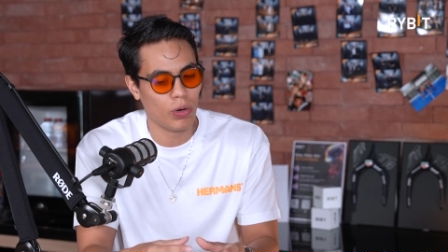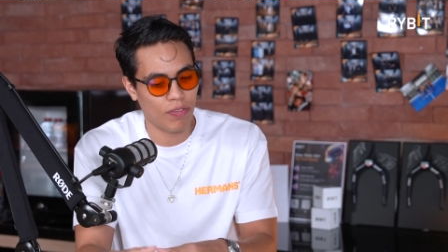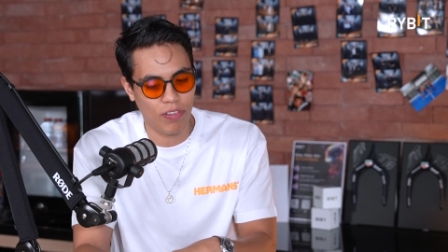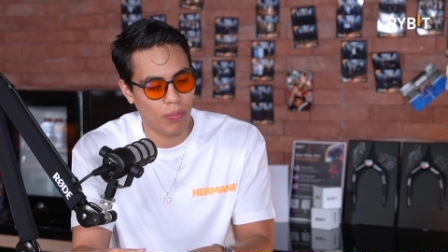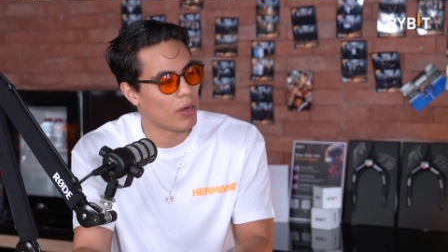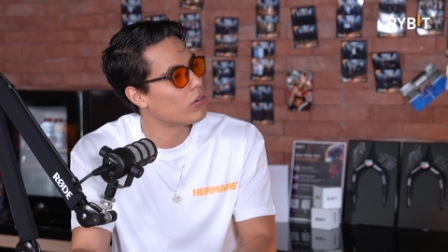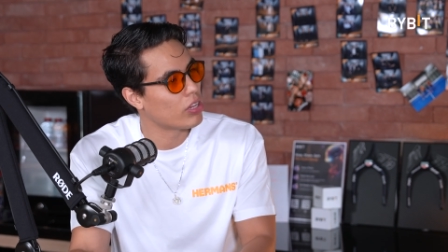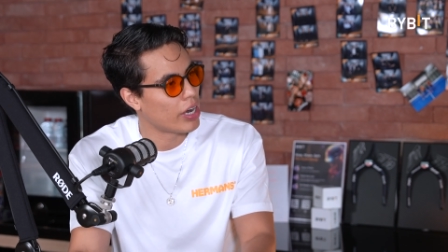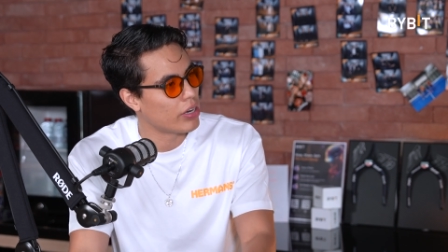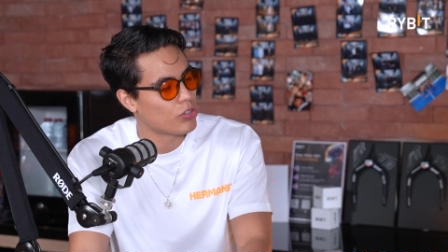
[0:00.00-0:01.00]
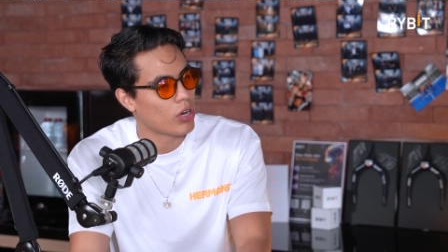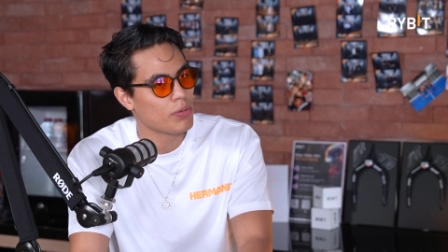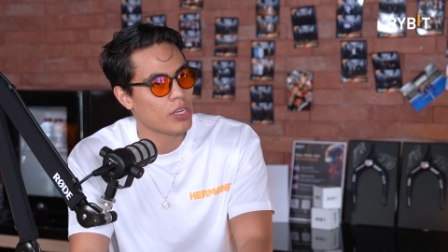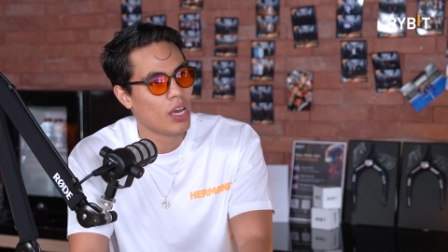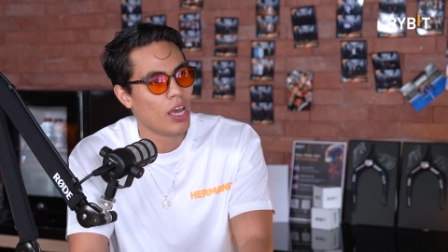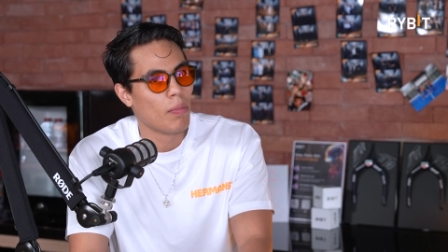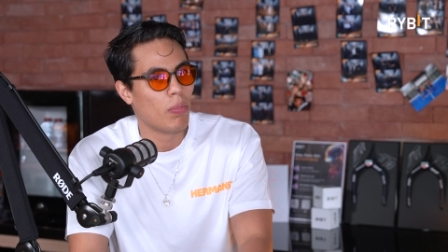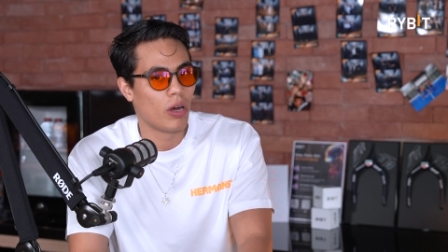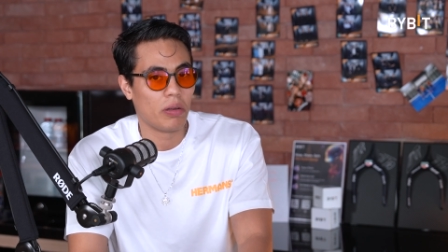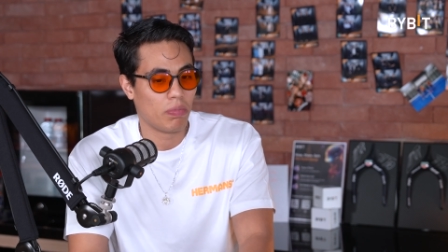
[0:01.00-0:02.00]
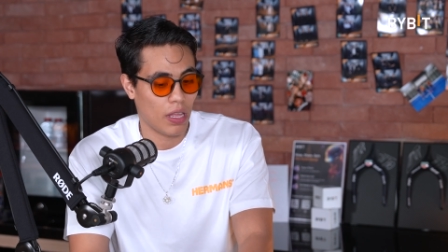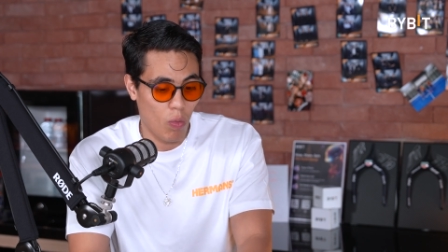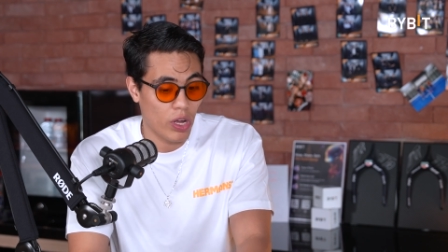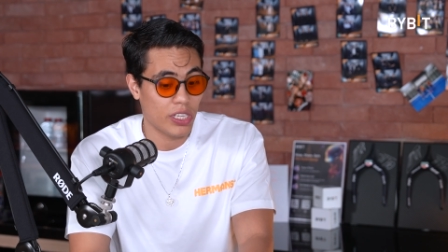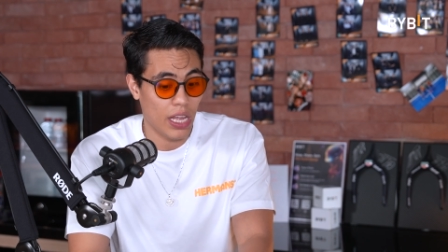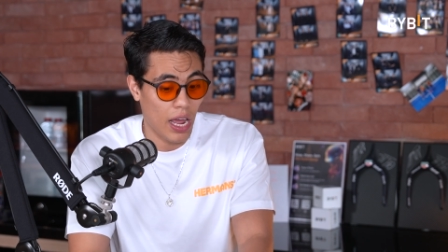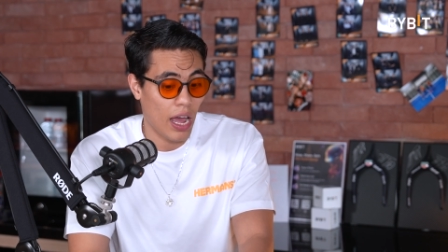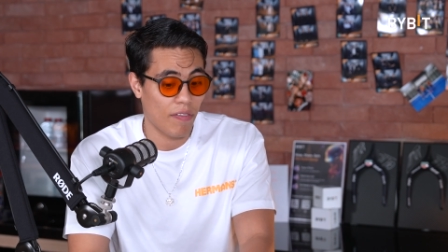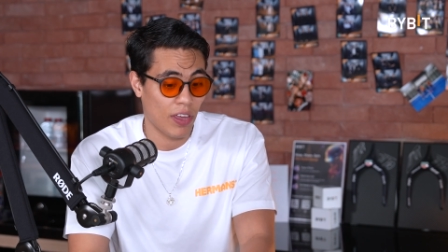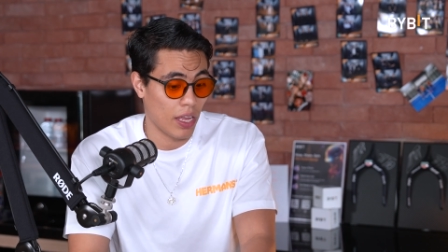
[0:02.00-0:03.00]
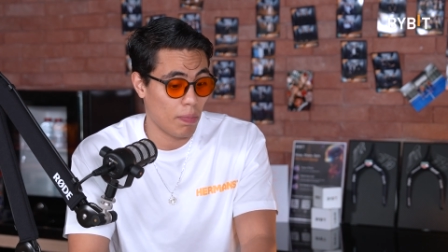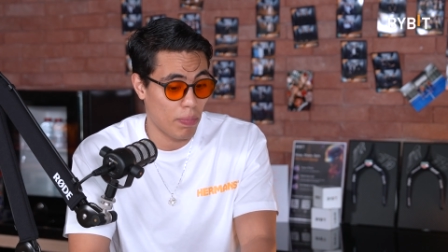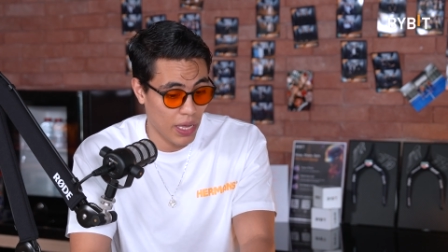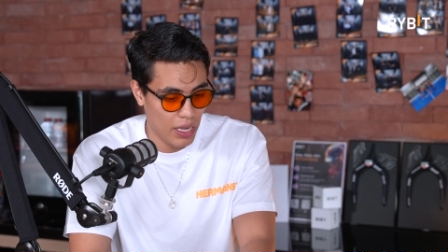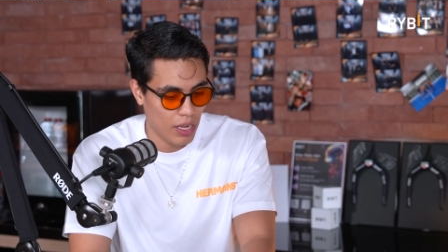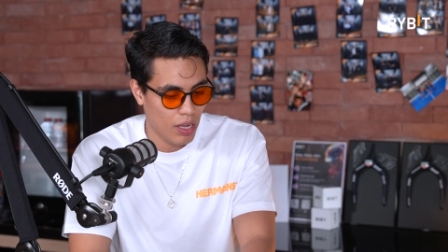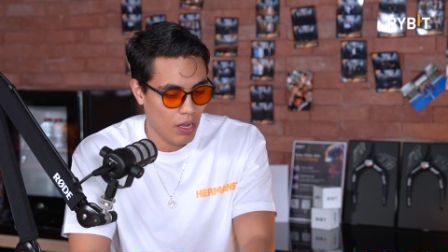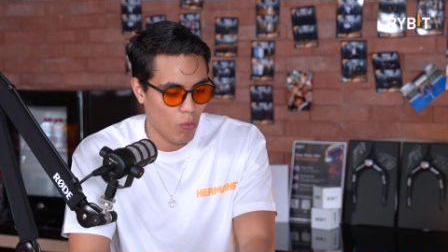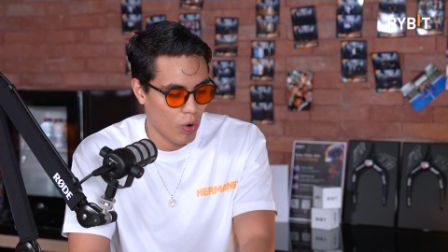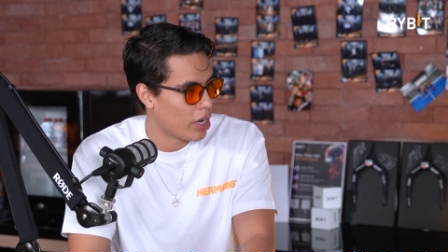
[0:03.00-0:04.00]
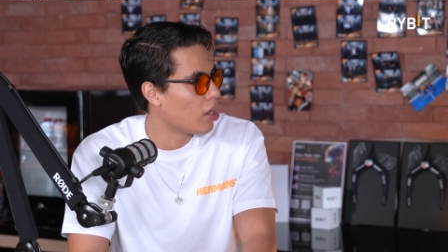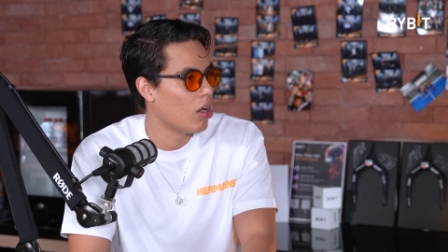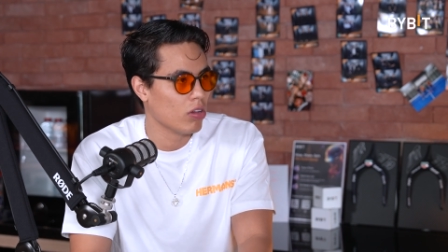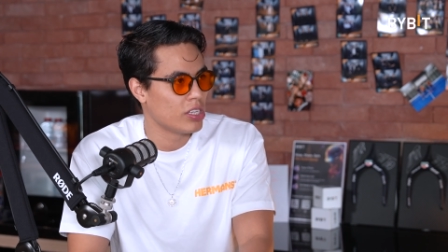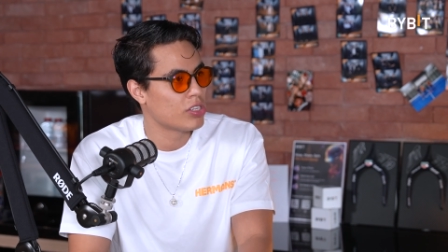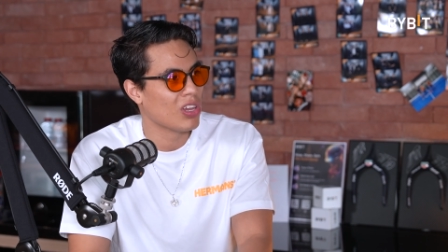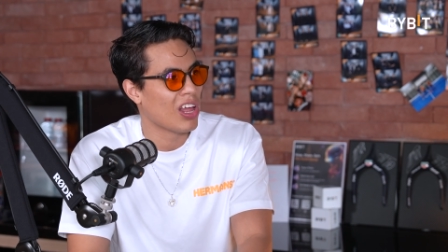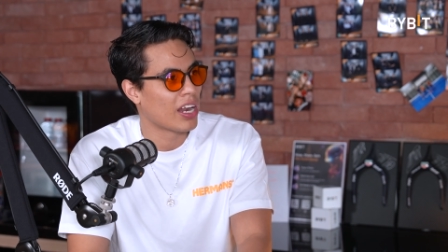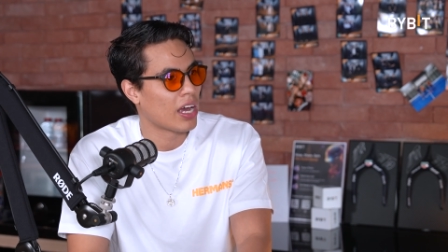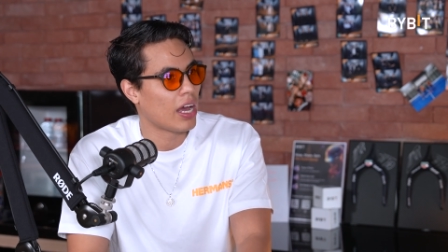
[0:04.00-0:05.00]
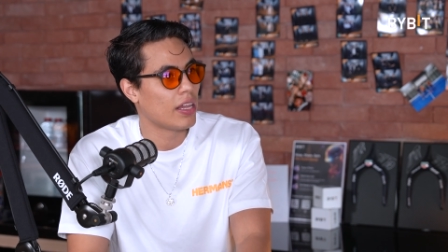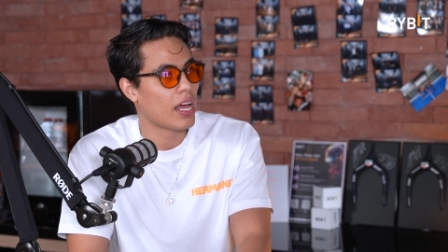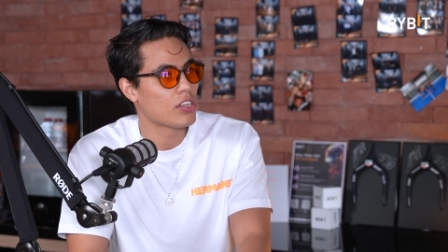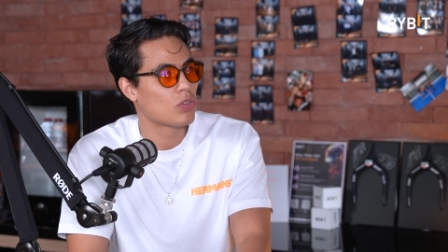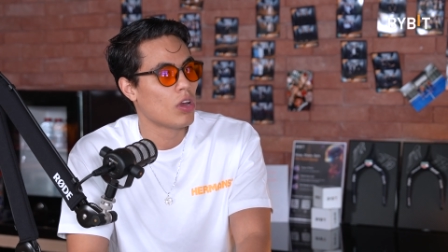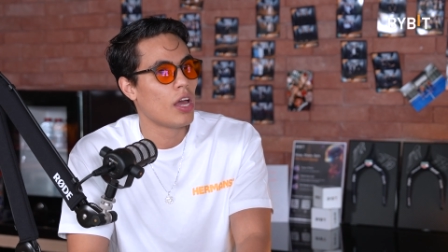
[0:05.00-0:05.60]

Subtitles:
I farm other airdrops, but the ones that I have hit big were all in Solana, and that's